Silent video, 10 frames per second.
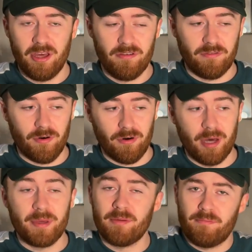for,
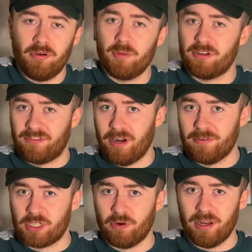pretty much throughout
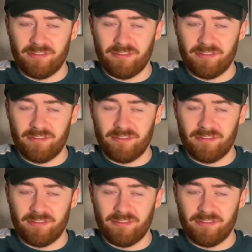his career.